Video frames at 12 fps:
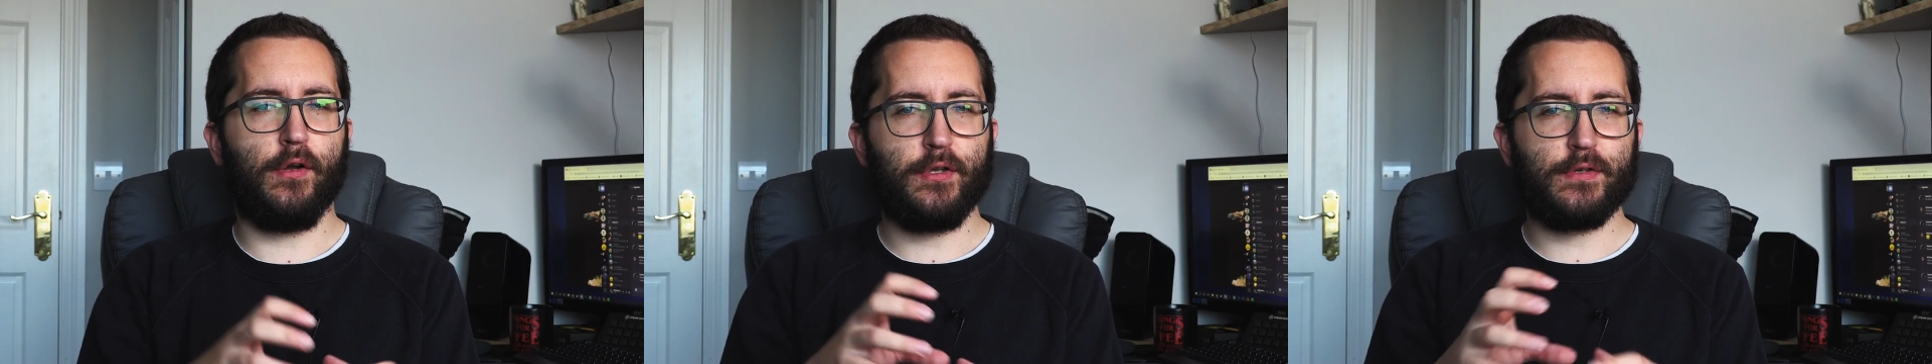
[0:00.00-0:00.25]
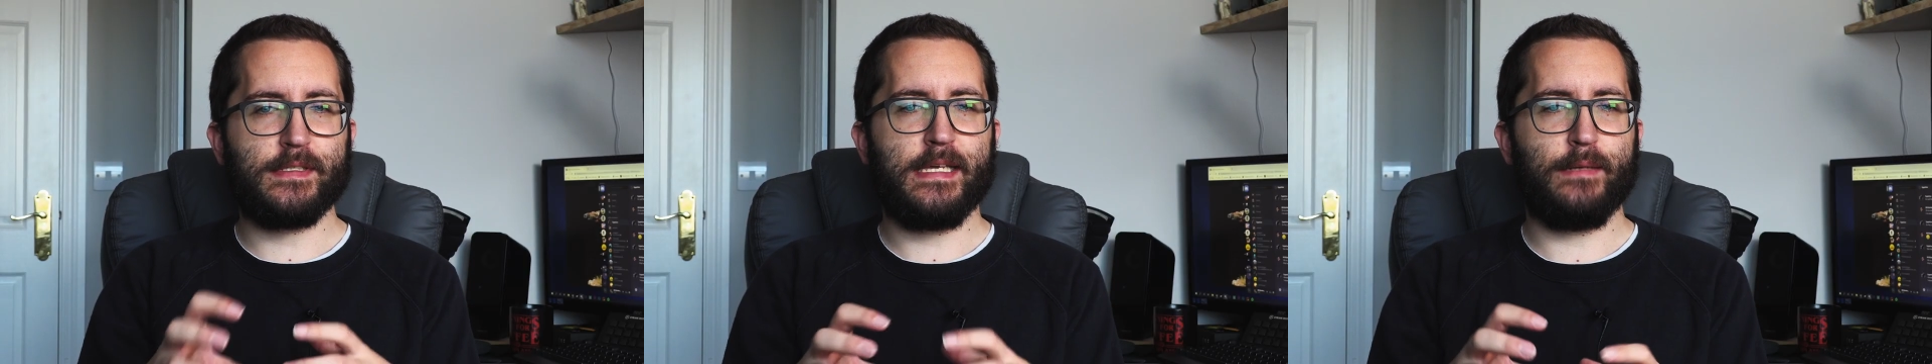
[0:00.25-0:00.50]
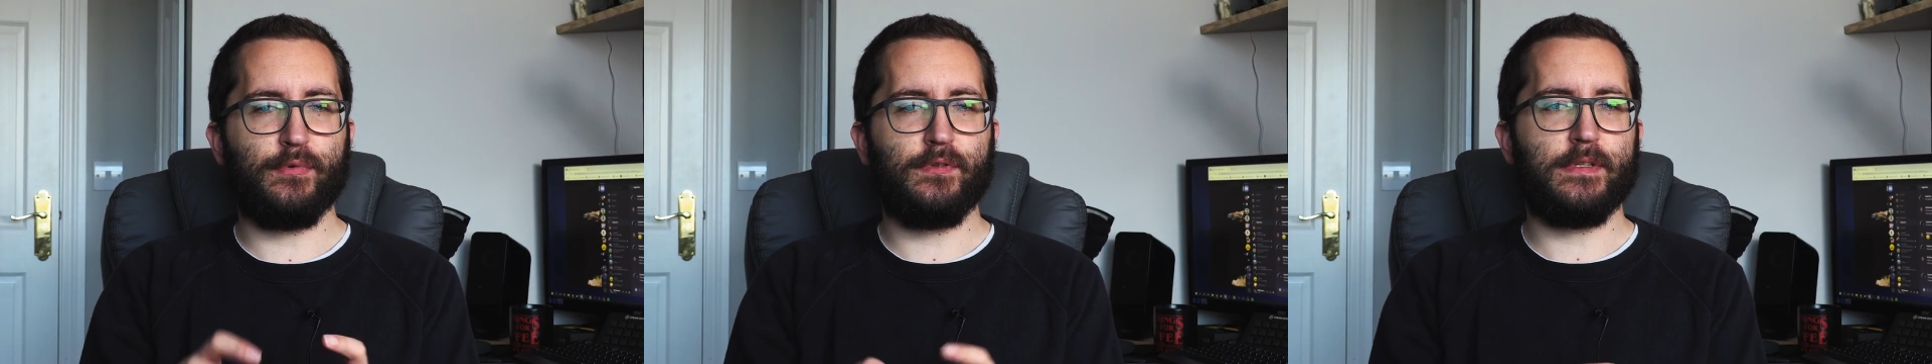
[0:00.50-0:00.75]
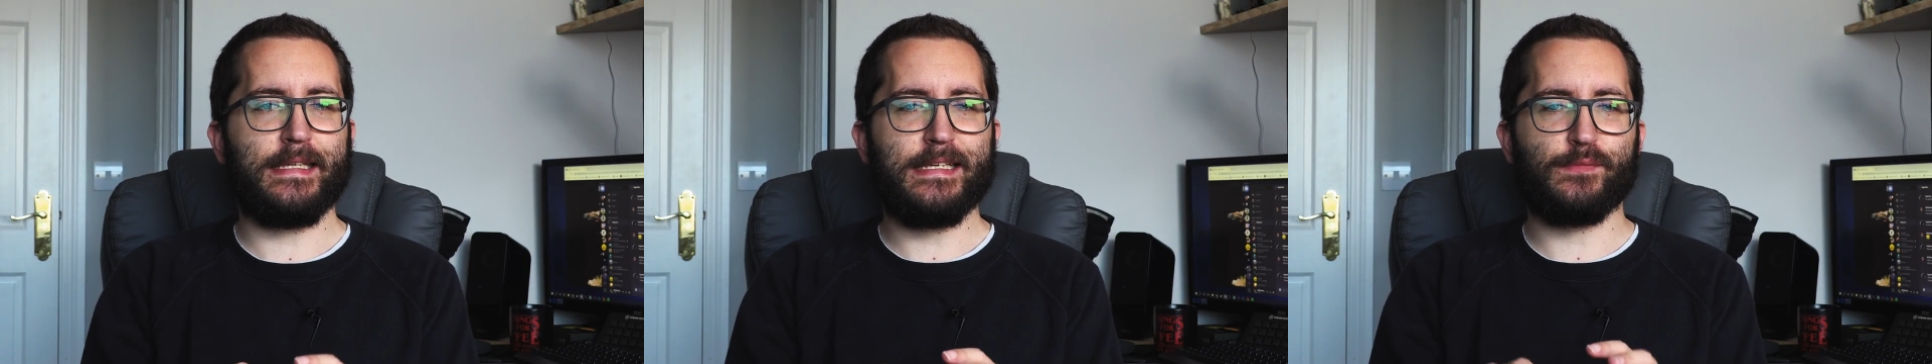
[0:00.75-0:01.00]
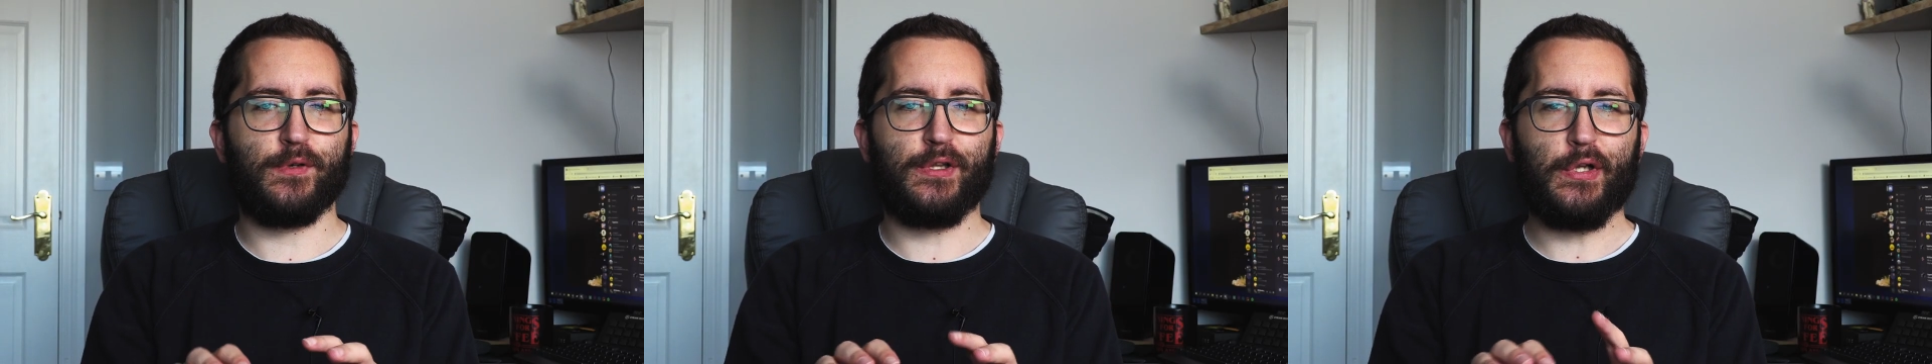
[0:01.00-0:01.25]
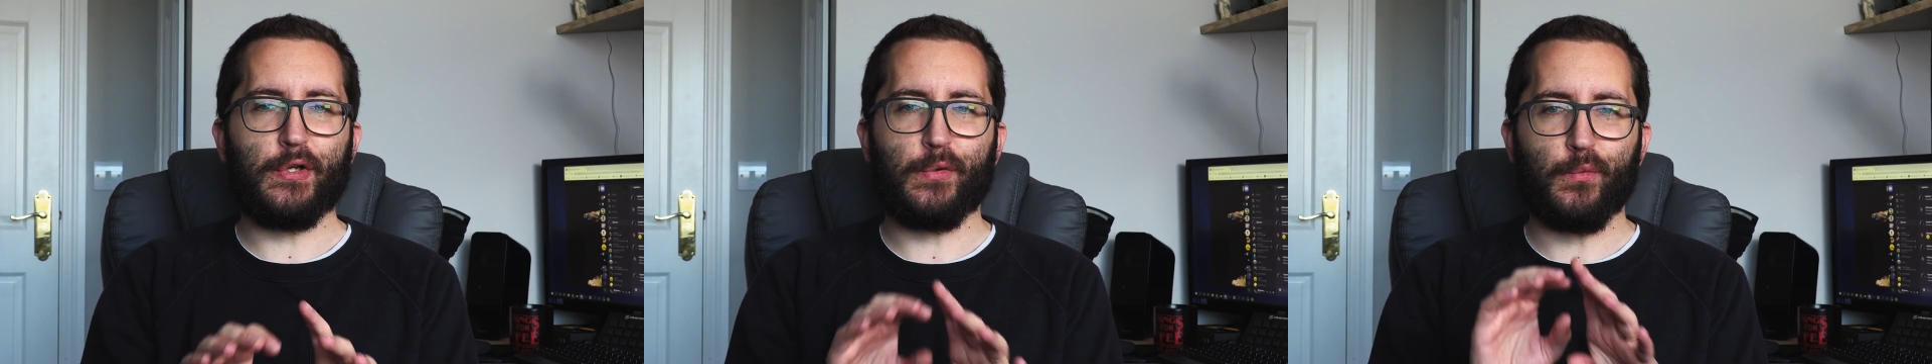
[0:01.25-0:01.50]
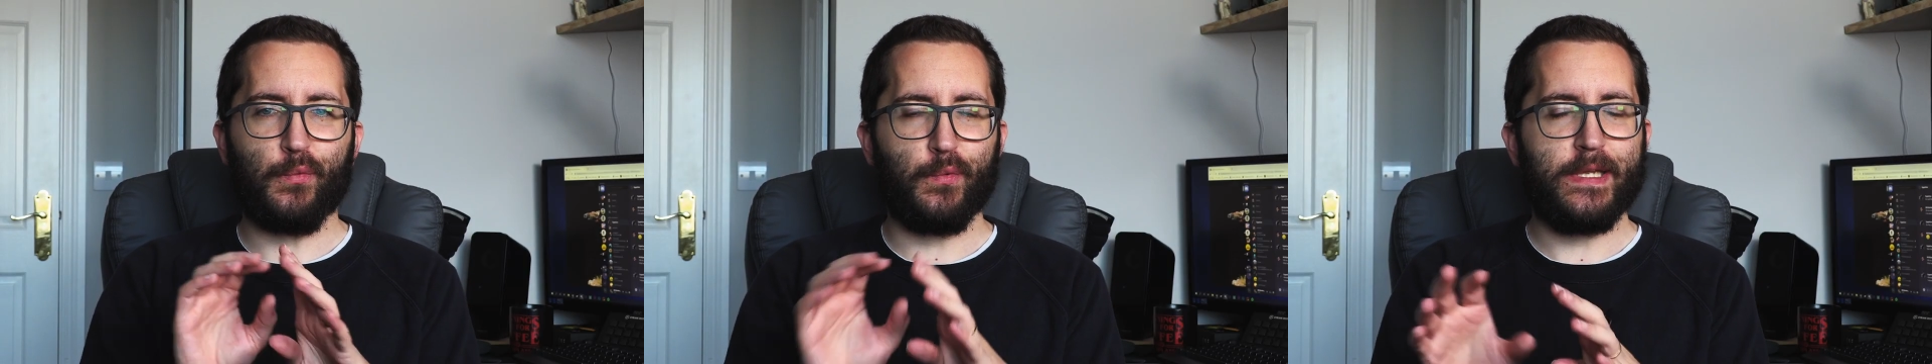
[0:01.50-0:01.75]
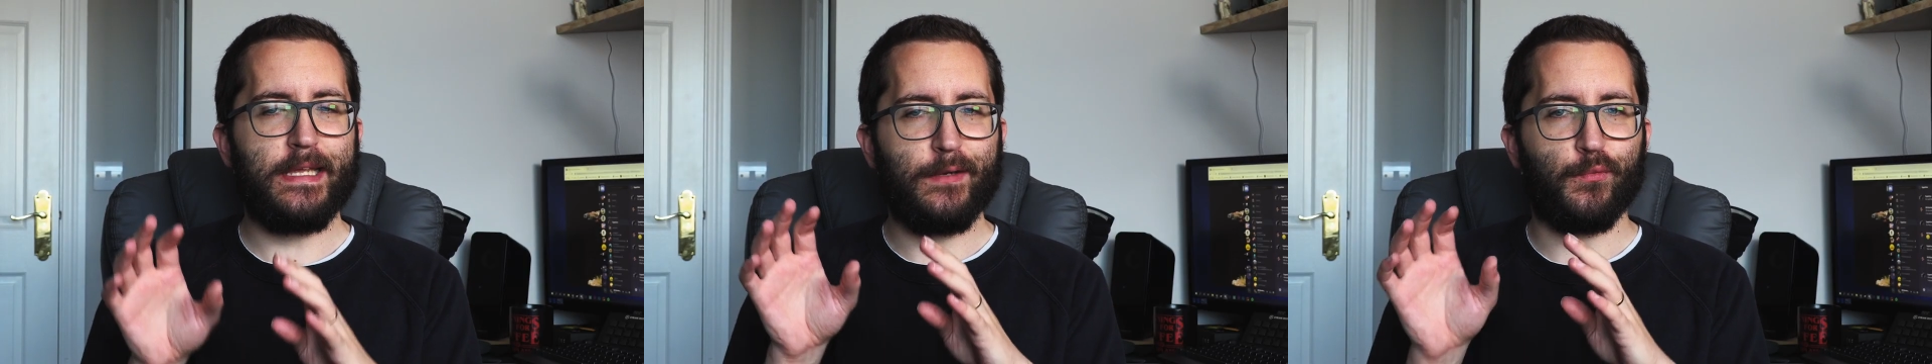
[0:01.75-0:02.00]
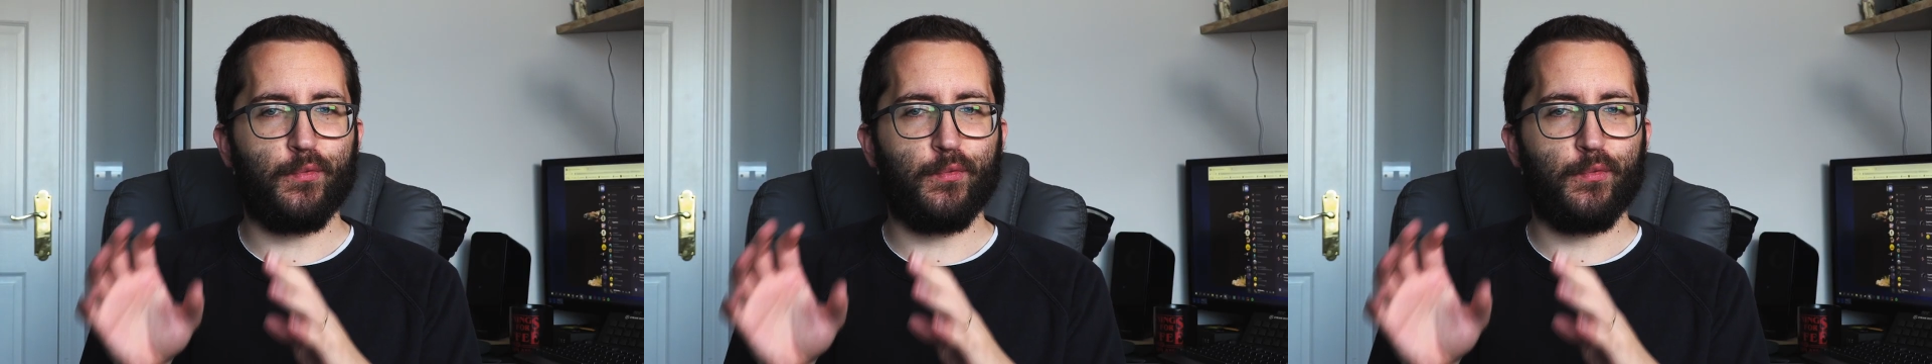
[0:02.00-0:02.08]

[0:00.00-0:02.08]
on your table, these would look really,